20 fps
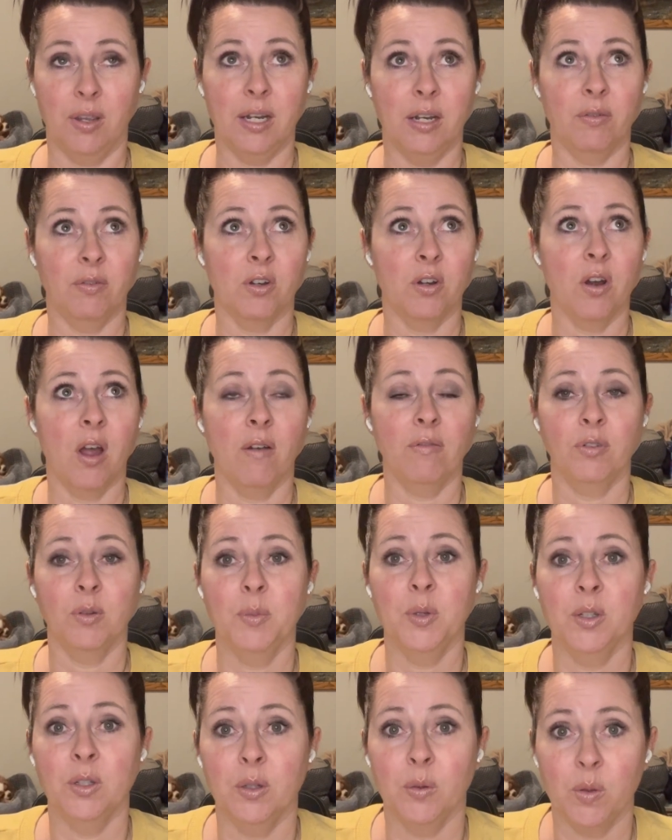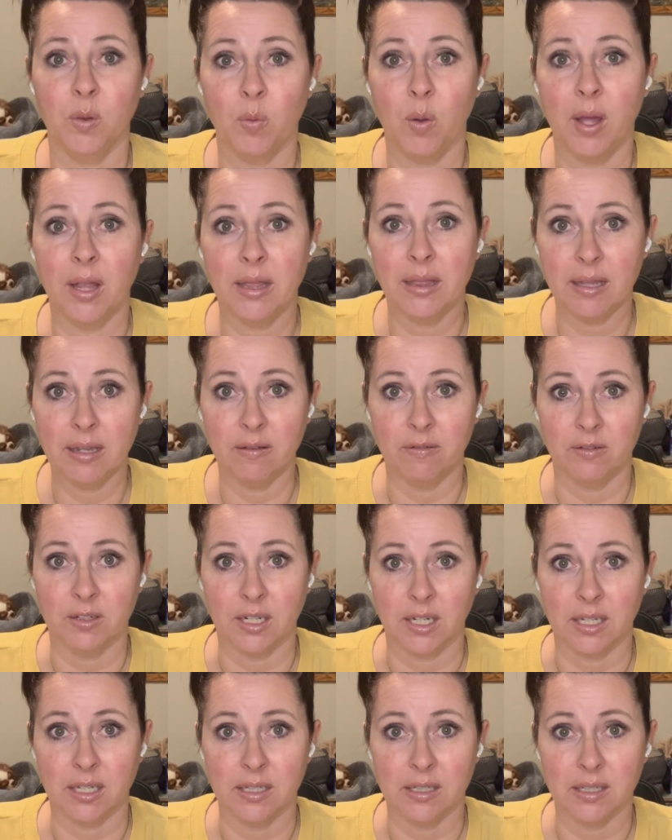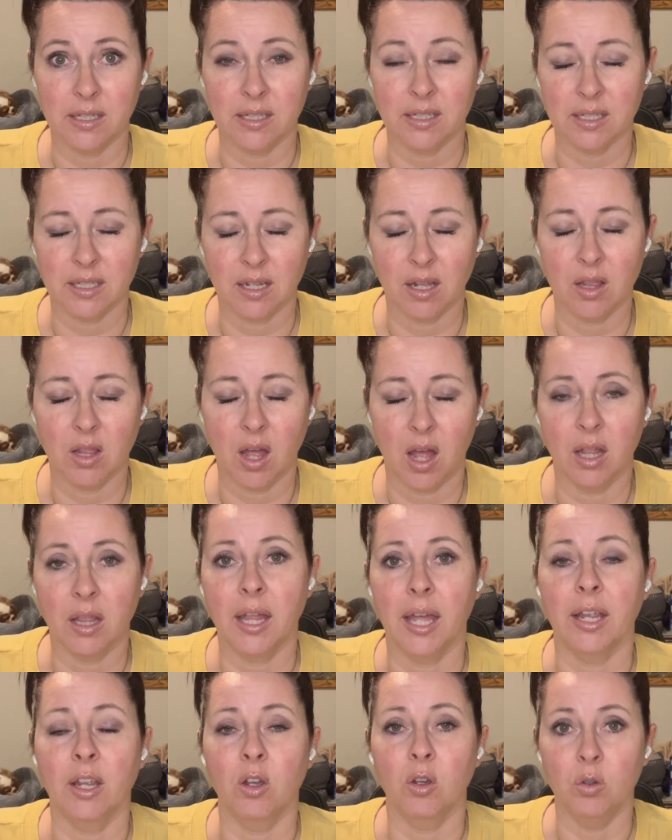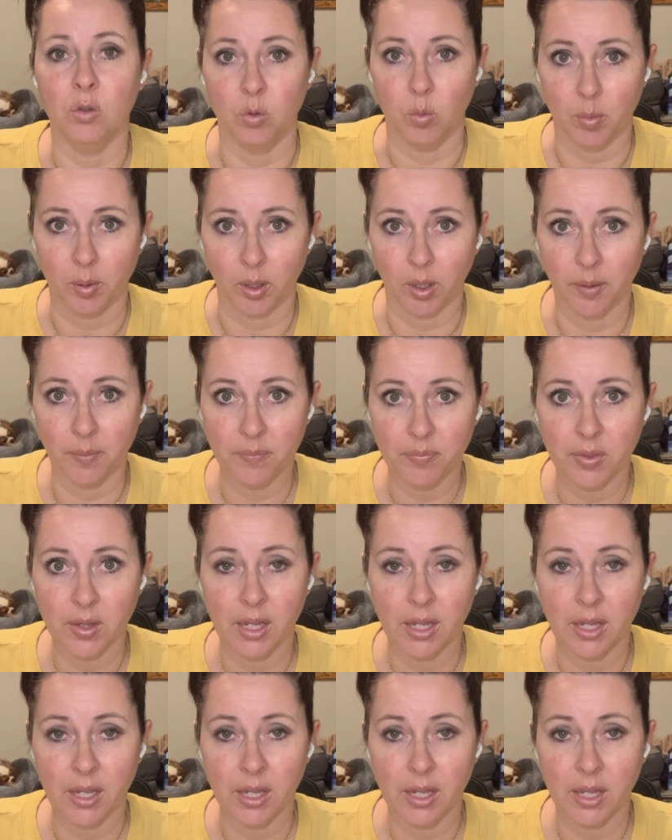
And if you're not familiar with what Lyft is, it's a lot like Uber.